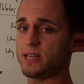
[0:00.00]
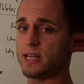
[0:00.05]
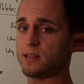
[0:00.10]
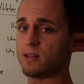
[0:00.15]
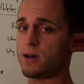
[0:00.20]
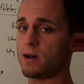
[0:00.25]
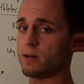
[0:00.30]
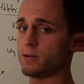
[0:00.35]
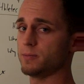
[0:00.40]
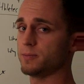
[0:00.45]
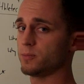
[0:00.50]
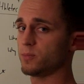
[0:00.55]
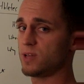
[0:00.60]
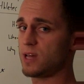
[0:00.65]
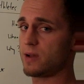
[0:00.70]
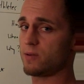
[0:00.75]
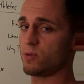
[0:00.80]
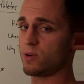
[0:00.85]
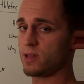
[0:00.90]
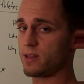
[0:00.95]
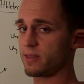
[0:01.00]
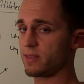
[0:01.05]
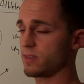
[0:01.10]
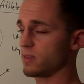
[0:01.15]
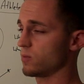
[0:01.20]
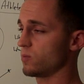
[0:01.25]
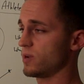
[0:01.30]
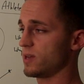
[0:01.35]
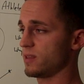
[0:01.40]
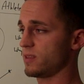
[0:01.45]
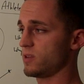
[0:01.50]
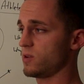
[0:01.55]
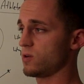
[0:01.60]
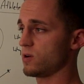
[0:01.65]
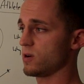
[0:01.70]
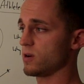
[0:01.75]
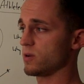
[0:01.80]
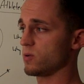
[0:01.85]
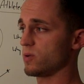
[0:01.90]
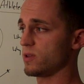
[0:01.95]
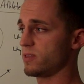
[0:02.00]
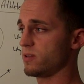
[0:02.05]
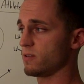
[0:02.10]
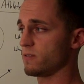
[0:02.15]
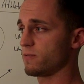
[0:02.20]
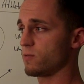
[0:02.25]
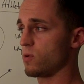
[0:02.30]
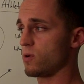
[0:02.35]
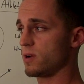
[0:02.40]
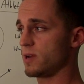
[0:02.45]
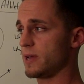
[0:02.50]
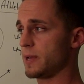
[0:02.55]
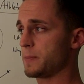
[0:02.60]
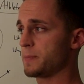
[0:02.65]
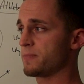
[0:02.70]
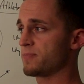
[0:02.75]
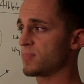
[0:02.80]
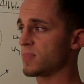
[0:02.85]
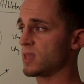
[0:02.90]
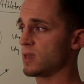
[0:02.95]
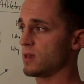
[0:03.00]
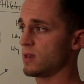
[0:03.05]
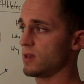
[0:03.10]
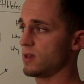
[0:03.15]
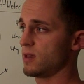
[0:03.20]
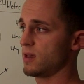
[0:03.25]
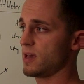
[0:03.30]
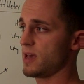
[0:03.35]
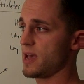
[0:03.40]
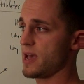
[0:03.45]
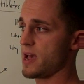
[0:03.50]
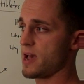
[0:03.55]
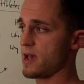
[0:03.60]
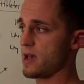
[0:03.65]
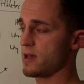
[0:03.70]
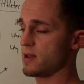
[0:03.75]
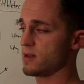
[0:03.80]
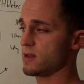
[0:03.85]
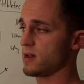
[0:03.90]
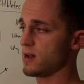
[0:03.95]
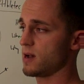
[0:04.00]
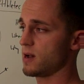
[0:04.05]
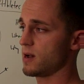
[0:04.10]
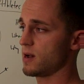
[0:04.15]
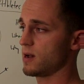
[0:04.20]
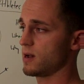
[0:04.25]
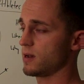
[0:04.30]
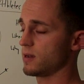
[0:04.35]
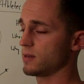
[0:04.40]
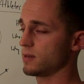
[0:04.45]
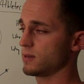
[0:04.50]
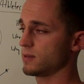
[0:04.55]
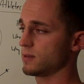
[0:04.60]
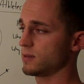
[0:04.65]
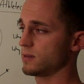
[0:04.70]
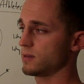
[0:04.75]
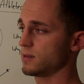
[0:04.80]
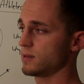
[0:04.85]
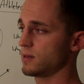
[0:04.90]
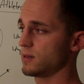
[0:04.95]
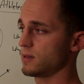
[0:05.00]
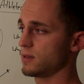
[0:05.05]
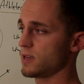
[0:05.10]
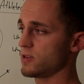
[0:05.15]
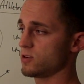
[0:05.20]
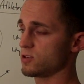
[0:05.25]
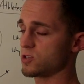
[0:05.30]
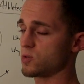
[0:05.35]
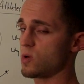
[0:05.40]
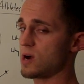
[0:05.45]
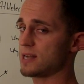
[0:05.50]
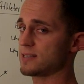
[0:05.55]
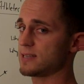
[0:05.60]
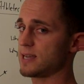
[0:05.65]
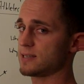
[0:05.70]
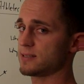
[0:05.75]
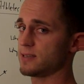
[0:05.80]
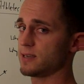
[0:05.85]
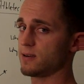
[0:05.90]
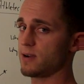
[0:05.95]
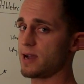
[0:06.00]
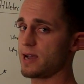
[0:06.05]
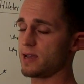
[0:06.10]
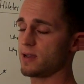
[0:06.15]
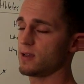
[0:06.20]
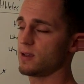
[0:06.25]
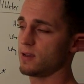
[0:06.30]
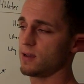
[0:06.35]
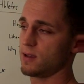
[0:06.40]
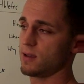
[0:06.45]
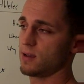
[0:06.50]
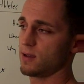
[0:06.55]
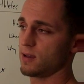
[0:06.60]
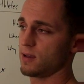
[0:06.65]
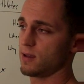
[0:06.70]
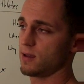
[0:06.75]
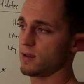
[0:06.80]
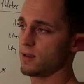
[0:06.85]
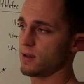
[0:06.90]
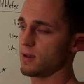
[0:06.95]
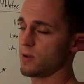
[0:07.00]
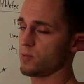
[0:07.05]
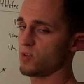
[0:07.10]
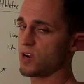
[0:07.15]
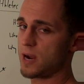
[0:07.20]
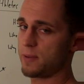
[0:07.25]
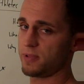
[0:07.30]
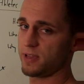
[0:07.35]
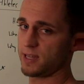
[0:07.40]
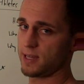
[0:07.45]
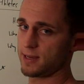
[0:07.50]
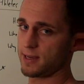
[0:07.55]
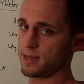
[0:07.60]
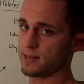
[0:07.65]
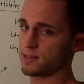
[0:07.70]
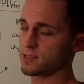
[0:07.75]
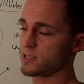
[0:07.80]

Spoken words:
deload with your 40 and your squat testing, right? I'm rambling again,